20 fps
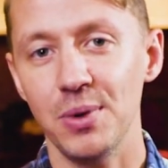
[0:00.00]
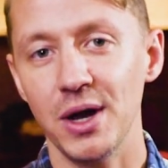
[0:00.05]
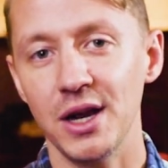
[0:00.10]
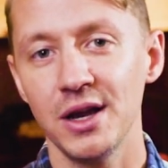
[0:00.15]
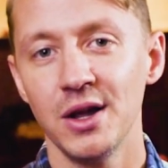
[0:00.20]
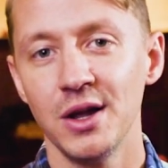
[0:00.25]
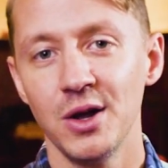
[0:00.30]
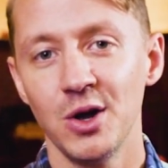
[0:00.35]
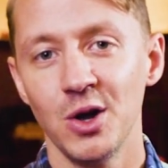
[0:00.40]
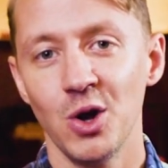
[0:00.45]

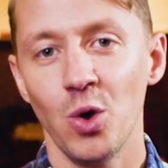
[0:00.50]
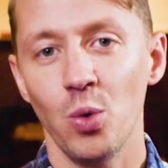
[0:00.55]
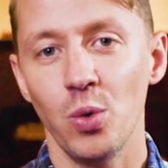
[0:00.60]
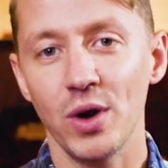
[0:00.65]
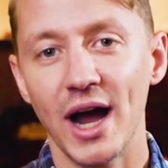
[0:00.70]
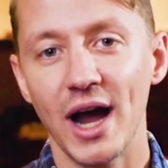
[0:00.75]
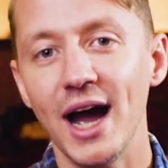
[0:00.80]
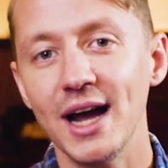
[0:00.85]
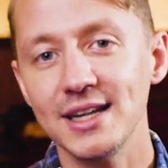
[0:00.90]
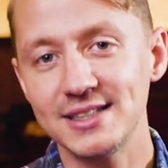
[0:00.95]
But
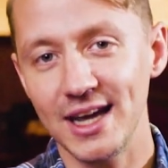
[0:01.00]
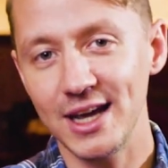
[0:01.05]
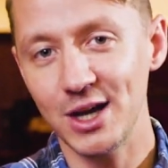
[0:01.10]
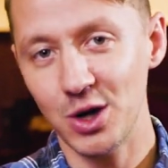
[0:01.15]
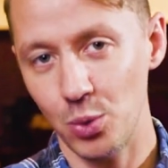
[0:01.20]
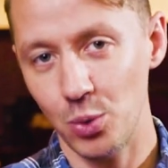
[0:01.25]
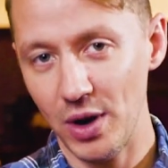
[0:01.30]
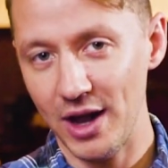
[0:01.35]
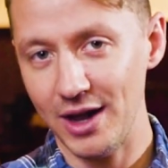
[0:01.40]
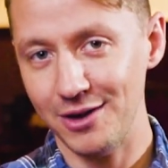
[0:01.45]
what I
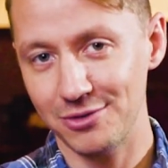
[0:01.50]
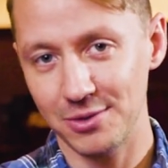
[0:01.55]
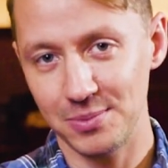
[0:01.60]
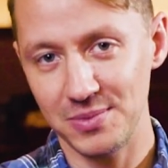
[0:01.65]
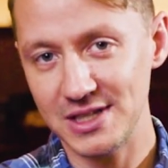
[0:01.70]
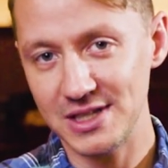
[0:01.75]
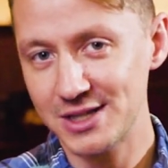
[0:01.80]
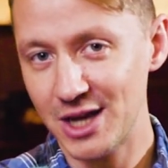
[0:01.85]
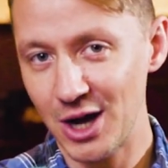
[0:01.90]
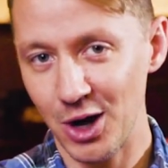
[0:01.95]
take away
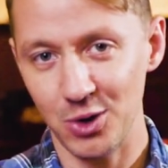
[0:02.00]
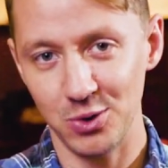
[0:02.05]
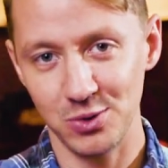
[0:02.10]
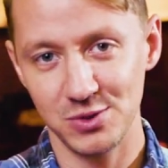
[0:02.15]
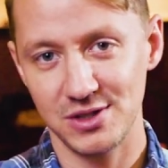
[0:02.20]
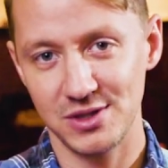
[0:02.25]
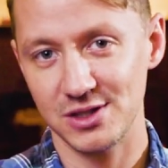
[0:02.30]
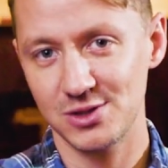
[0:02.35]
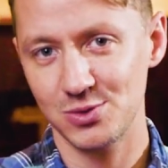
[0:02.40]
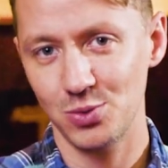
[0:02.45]
from these
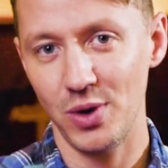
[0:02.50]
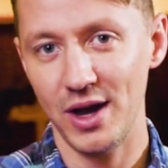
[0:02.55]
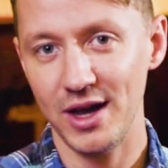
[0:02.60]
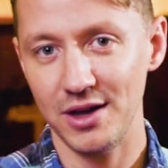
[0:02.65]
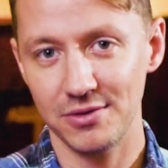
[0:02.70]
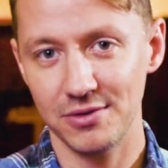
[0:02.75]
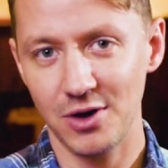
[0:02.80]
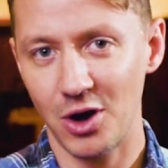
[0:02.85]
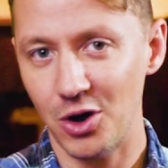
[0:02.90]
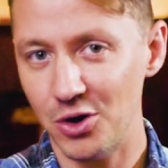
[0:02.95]
codes, this way
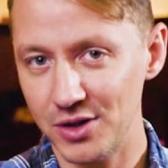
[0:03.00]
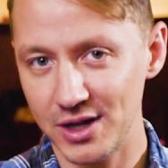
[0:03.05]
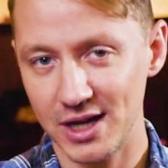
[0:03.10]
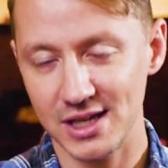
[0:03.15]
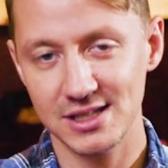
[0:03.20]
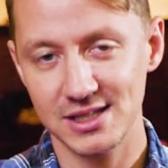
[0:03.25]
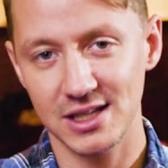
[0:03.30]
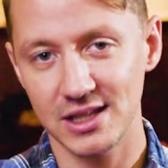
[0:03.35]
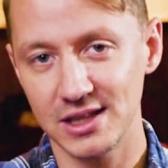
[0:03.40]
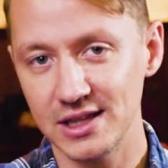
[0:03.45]
of calling
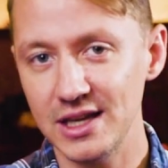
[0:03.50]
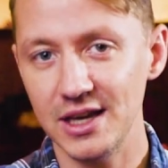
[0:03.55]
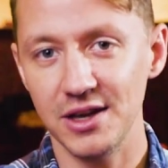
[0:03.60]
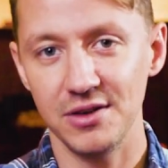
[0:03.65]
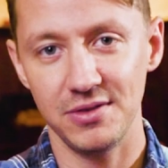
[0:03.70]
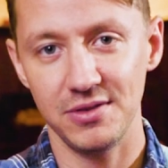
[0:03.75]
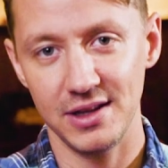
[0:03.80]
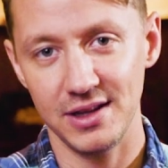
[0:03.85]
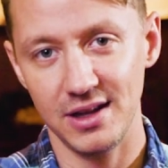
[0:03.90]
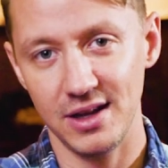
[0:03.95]
us to
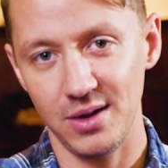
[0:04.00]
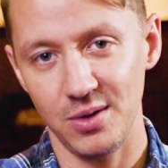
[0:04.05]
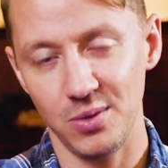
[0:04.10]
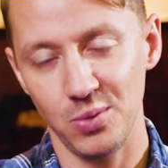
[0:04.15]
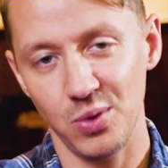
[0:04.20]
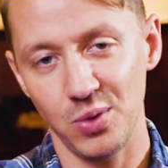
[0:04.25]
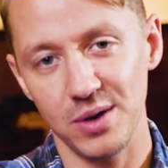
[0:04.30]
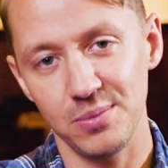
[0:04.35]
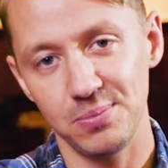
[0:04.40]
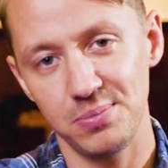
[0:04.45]
live,
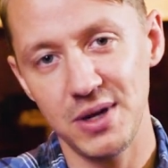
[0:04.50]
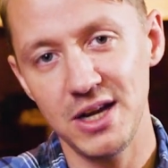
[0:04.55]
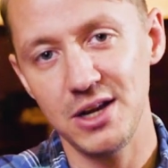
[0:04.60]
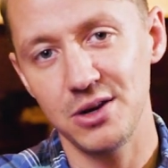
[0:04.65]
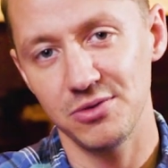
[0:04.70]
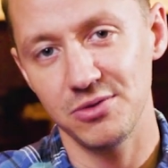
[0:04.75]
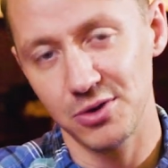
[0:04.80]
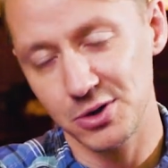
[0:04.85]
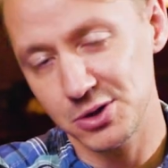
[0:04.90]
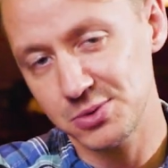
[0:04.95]
and what
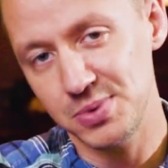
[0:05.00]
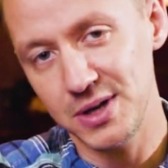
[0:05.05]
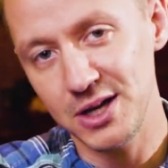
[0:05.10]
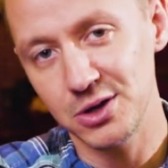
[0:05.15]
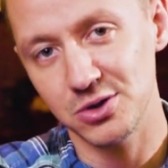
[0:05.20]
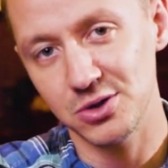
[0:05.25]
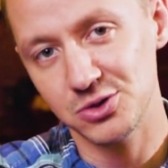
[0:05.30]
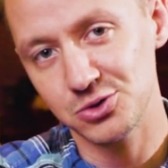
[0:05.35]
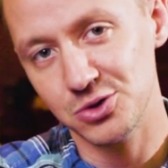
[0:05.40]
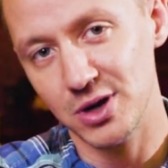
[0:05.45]
First
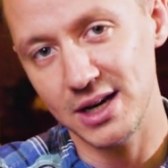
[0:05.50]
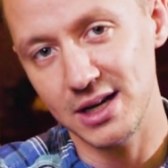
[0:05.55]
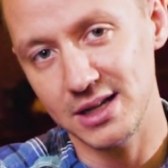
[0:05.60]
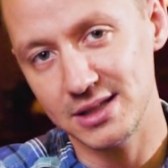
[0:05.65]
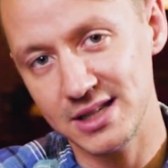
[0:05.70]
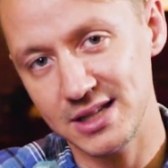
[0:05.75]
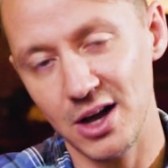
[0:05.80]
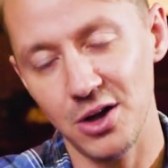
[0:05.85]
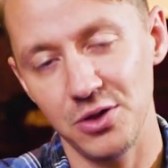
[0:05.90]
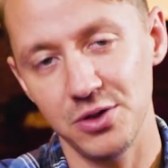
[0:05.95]
Peter is trying to
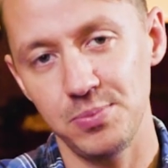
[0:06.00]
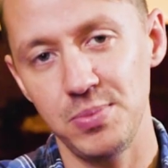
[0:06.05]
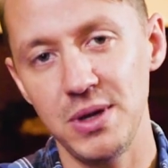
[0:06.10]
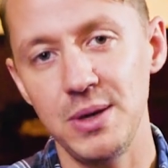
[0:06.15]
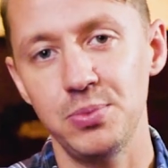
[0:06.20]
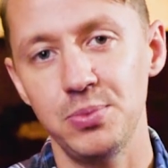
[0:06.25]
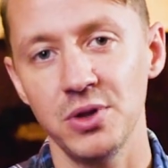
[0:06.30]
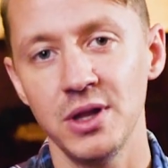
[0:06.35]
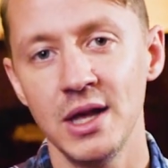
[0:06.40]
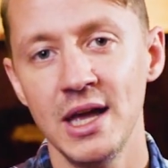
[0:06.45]
tell the
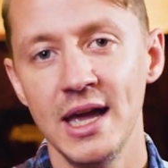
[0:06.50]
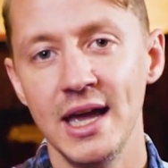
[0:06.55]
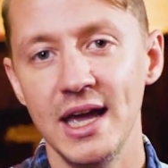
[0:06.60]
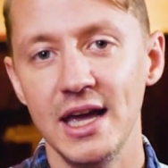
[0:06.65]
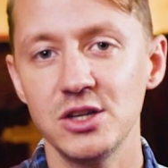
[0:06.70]
people,